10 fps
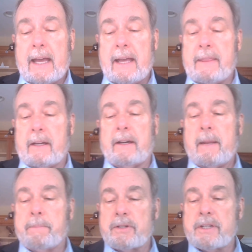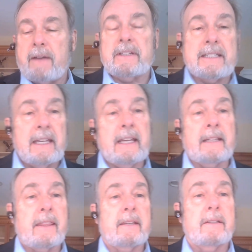And then on April
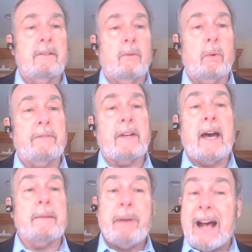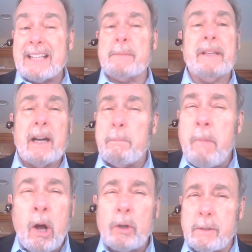17th, we've got possibly our
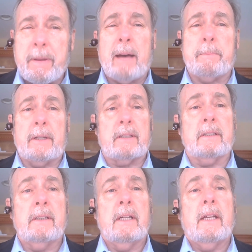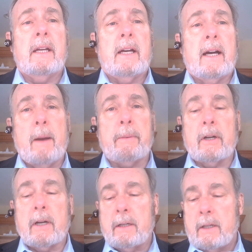most popular
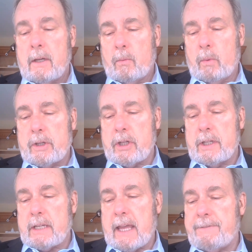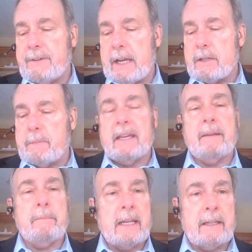webinar, which is
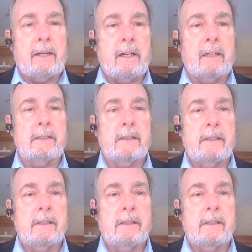FEHB and Medicare.